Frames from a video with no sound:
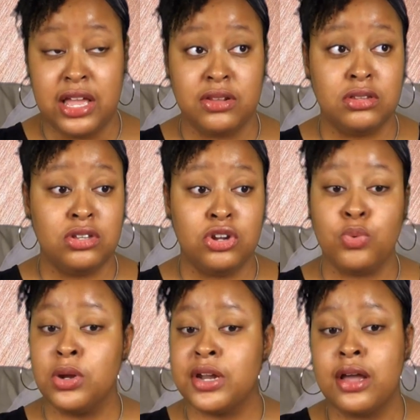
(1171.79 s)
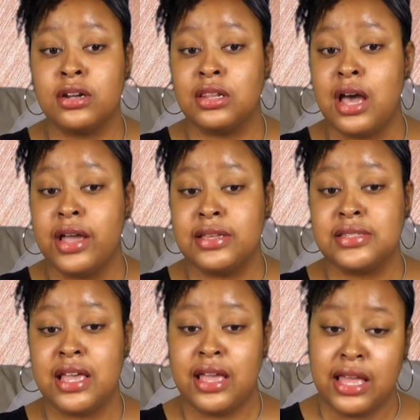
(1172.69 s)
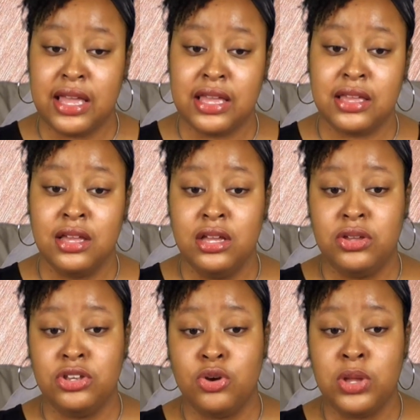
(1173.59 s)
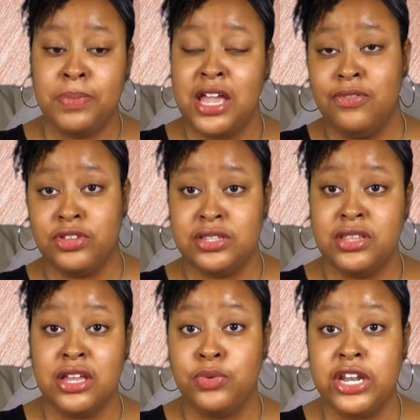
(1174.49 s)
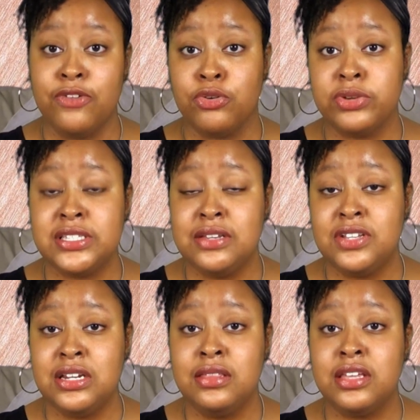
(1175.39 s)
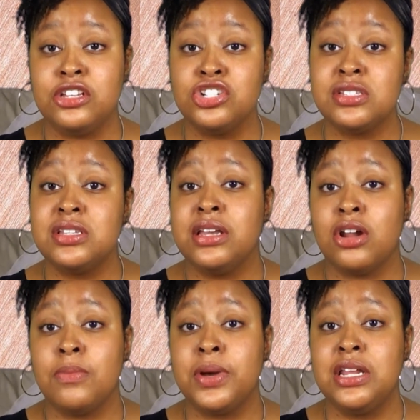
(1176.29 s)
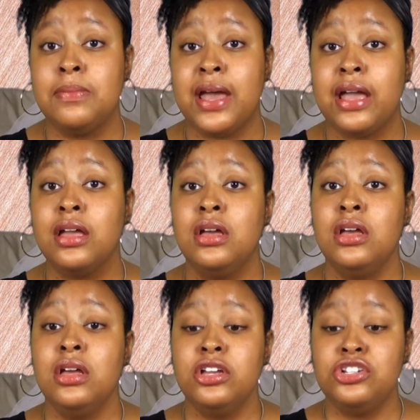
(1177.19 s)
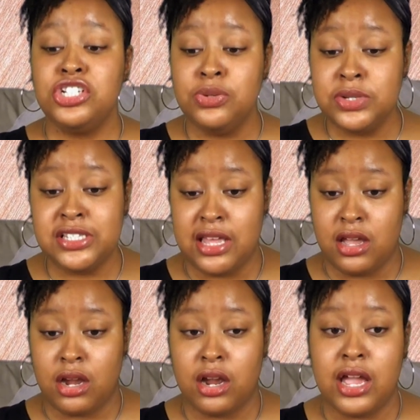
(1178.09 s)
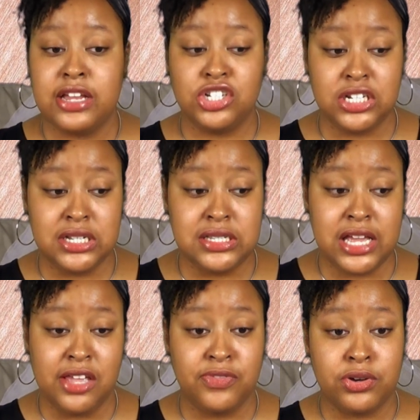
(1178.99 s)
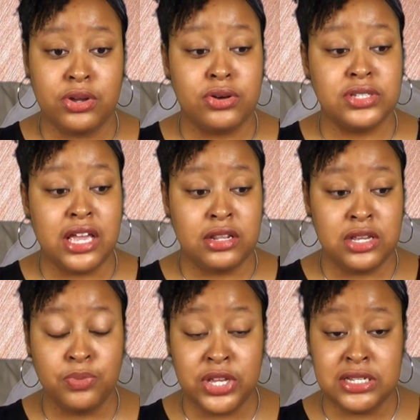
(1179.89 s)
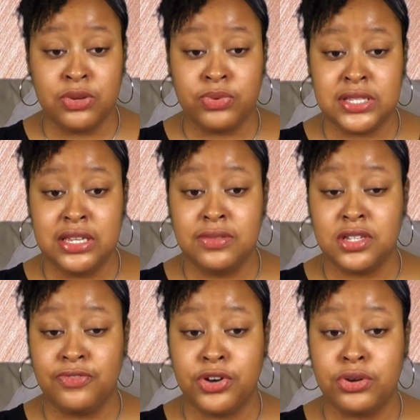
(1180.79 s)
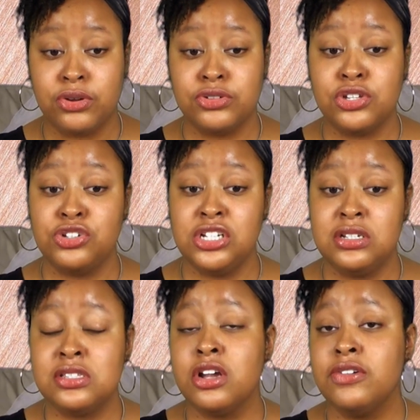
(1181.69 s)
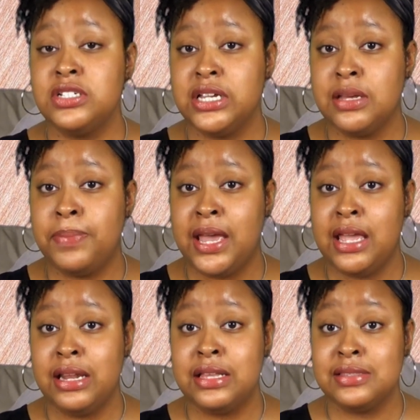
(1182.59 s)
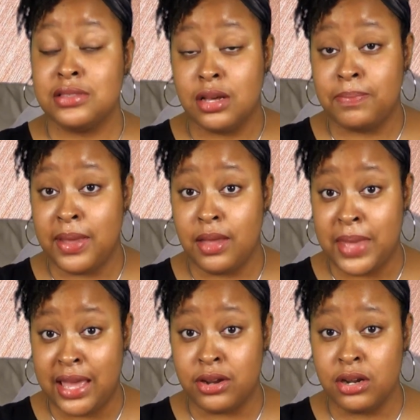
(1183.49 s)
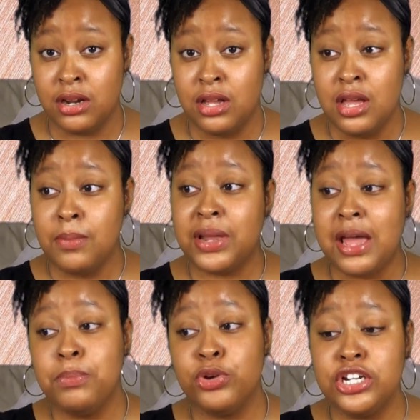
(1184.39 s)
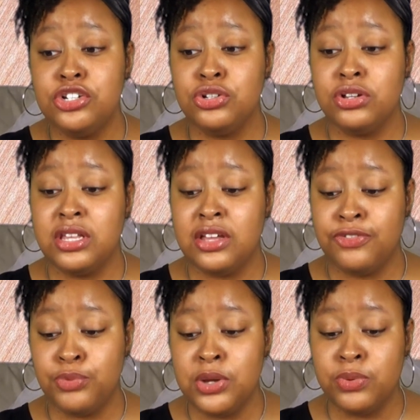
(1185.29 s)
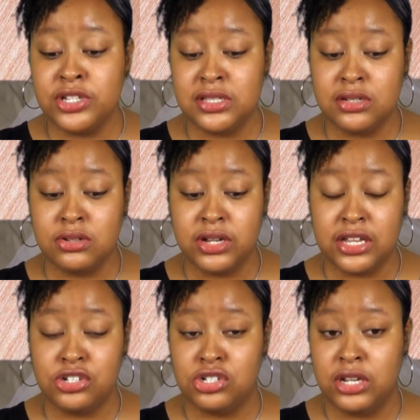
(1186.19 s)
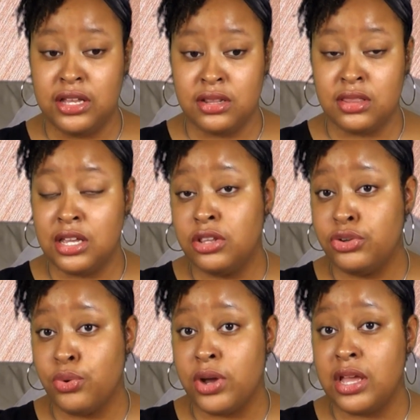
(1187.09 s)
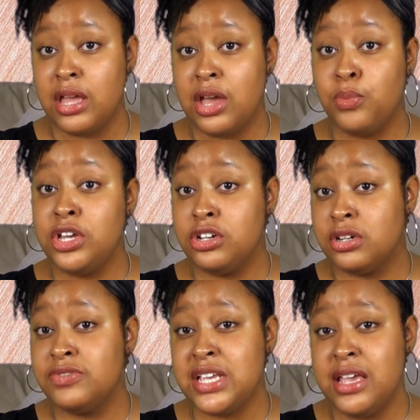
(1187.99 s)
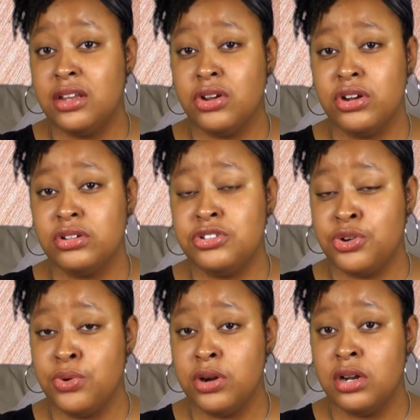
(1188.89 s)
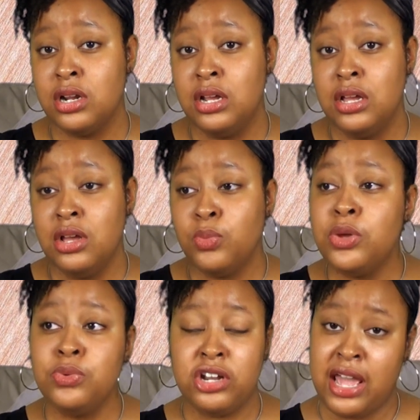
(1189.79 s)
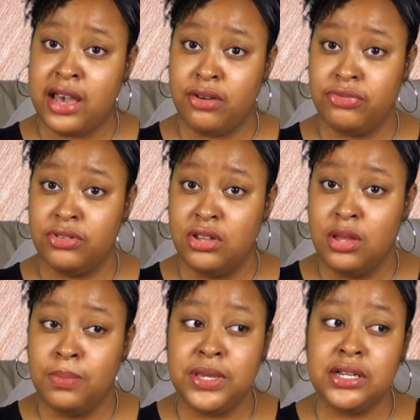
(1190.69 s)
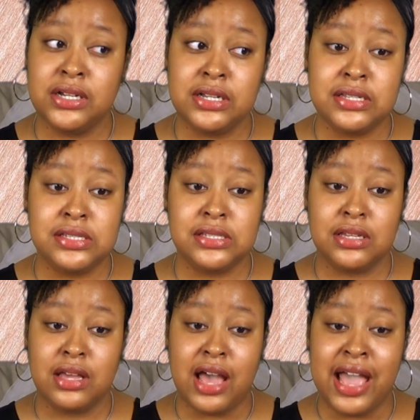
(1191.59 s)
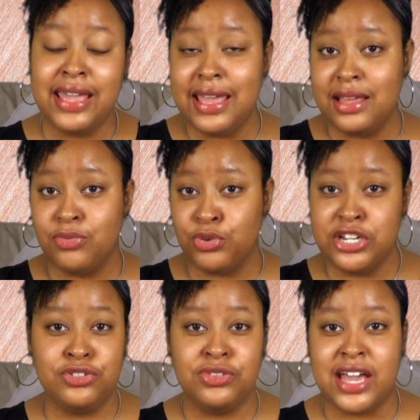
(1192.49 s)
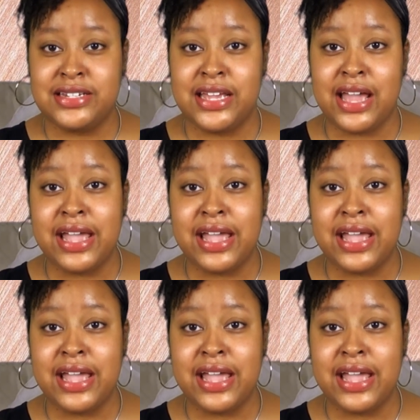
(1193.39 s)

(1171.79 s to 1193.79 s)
And we're not gonna lie and say, hey, we paid for this thing and we never received anything, just to get our money back. She was there, and she did take photos, and we did receive some photos, so she deserved to get paid in some manner. But I'm pretty sure that if we were still in Illinois and we could have taken her to court, we would have, because I can't redo that day.